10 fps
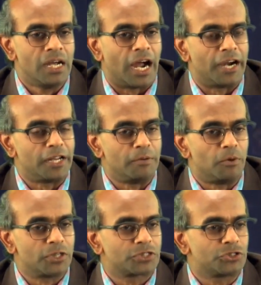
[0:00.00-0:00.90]
And in
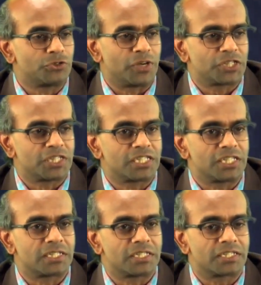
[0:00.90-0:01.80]
most situations,
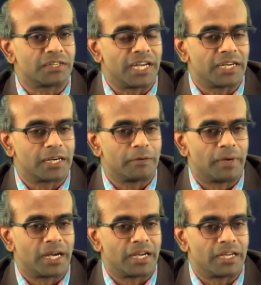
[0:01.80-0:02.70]
this is created
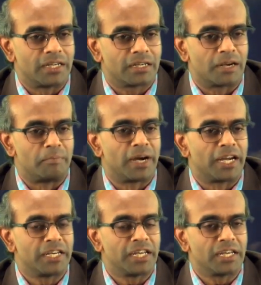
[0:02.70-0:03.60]
by
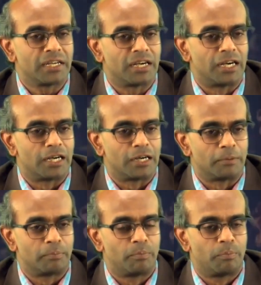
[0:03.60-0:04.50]
combining
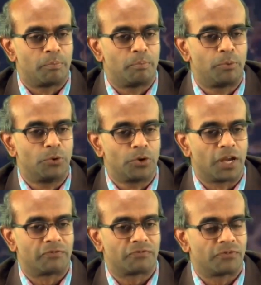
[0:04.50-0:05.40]
a pool
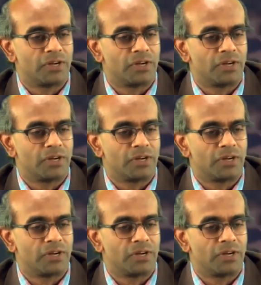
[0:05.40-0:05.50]
of